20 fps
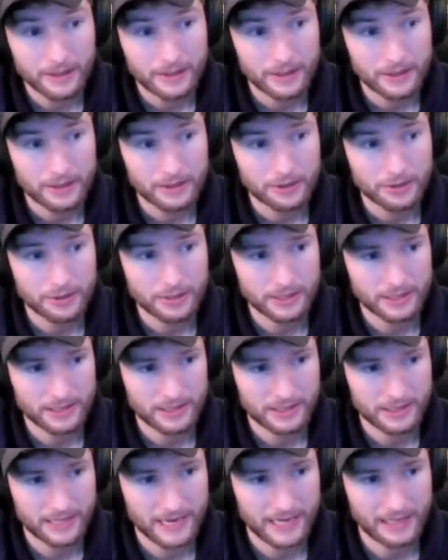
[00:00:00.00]
to the
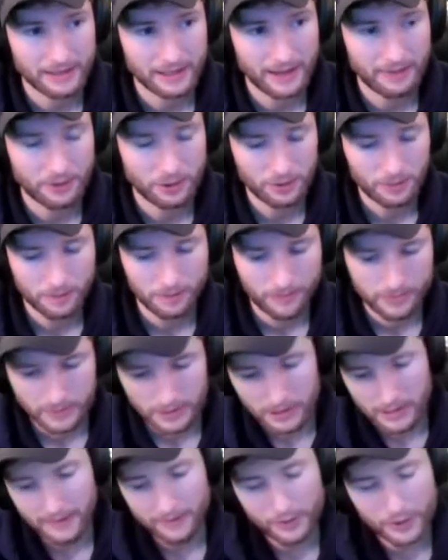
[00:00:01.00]
sustain level, the
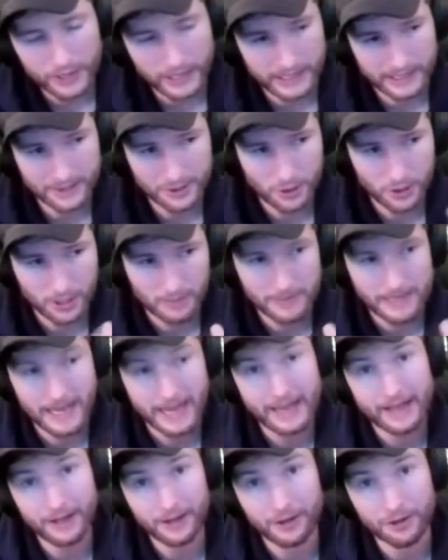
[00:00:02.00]
level that is going to be
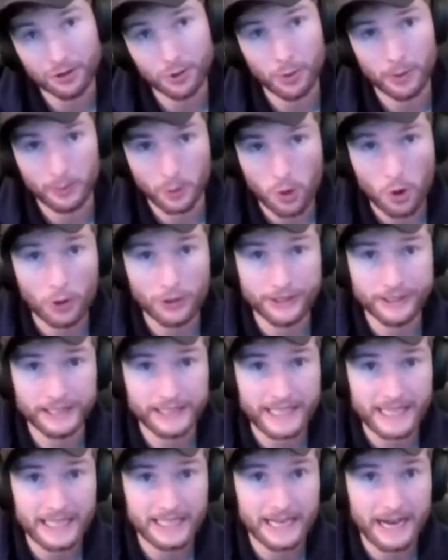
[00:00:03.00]
held when we're holding the
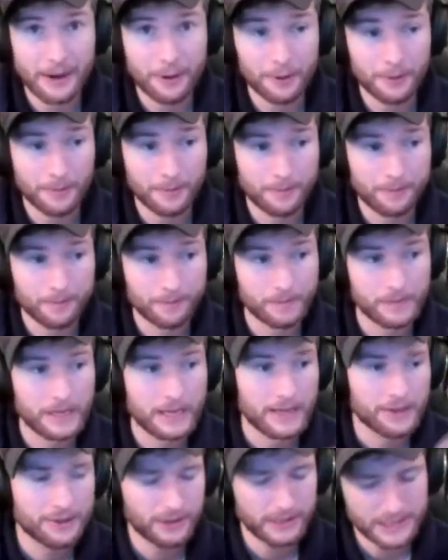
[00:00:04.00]
key down.
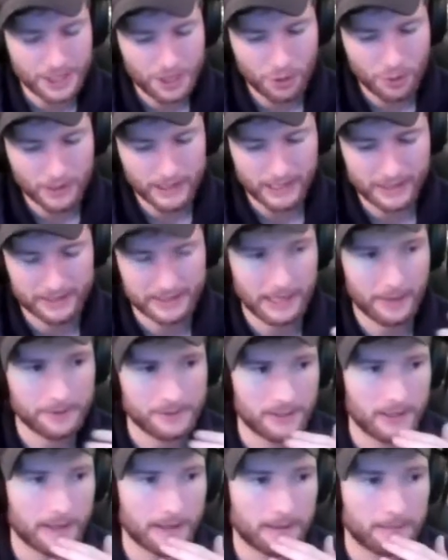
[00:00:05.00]
So let's hear what that sounds like.